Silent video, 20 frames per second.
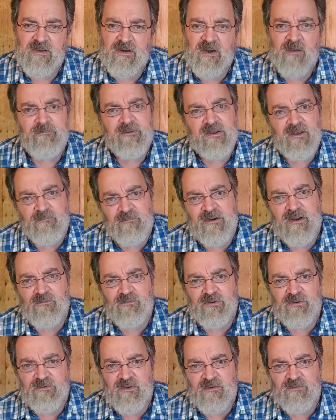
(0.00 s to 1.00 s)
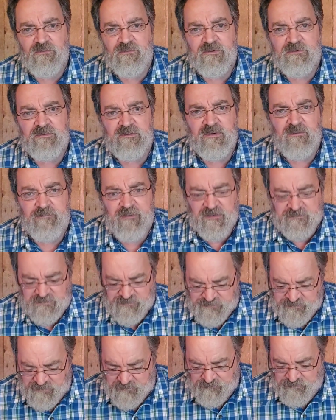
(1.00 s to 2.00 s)
And I'll be coming out with another one about
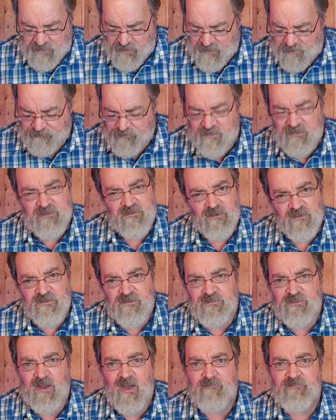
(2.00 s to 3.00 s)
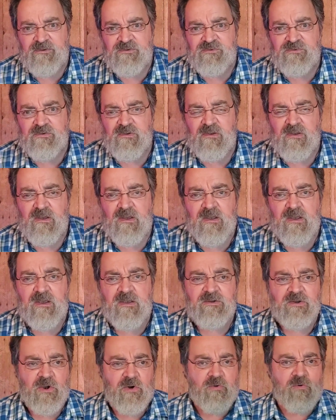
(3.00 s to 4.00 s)
the same topic and other topics
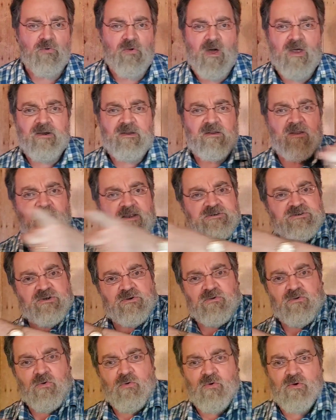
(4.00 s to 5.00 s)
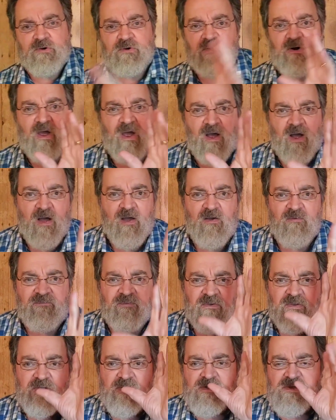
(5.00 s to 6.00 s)
in a chronological order
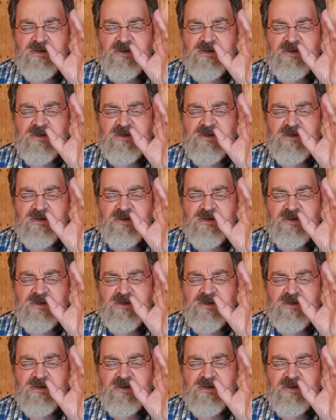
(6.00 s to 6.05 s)
of,